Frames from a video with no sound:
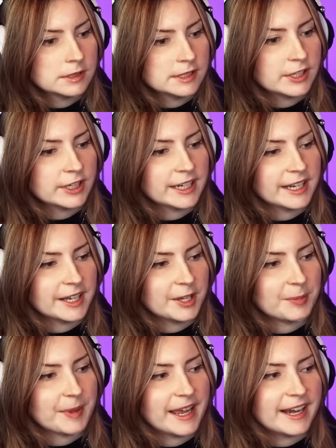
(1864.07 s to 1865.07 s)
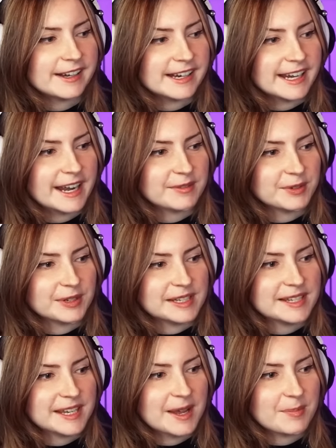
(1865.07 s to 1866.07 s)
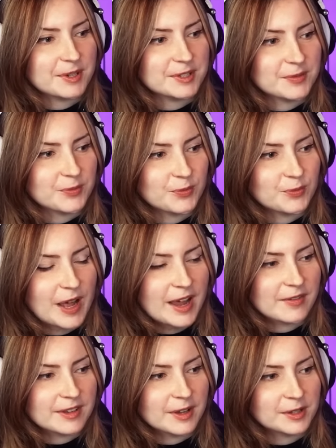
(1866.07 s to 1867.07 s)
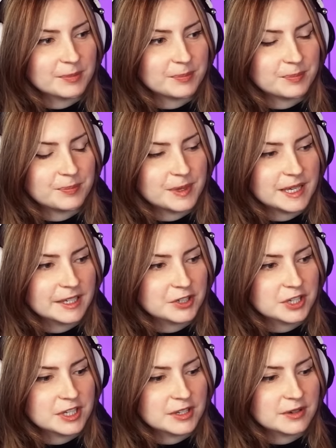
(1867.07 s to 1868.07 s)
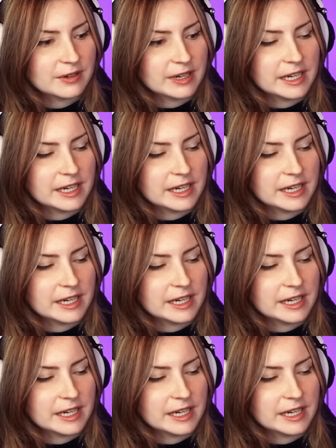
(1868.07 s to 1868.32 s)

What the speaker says: They're gonna help Harry and everyone escape because of all the BS she's doing right